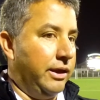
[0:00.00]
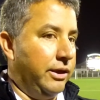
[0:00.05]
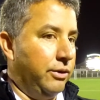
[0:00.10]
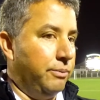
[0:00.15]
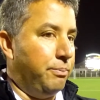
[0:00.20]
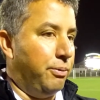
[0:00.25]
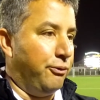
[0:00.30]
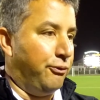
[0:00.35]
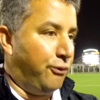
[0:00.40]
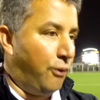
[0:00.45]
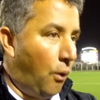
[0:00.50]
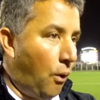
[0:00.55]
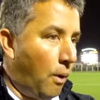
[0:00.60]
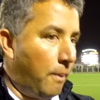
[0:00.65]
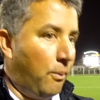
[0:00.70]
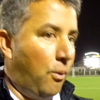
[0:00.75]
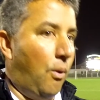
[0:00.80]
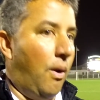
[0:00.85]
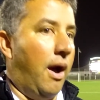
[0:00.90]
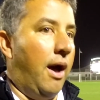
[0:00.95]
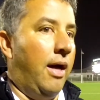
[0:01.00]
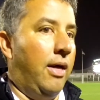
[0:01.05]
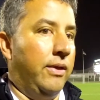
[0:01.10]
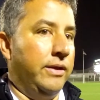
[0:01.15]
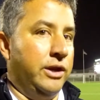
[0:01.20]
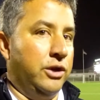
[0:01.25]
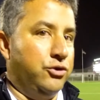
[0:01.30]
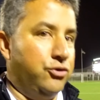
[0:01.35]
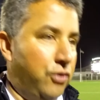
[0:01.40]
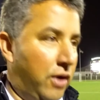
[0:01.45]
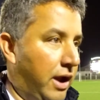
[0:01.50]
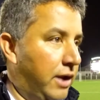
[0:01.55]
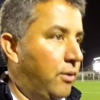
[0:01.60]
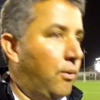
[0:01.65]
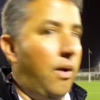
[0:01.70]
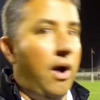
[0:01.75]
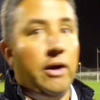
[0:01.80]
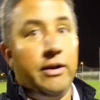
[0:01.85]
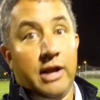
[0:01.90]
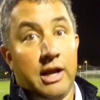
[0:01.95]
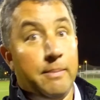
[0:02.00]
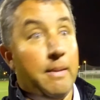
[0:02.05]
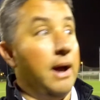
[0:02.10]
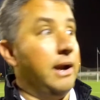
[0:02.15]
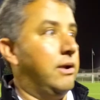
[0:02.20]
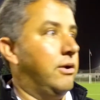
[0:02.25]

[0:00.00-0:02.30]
you perform well and you train well and you come out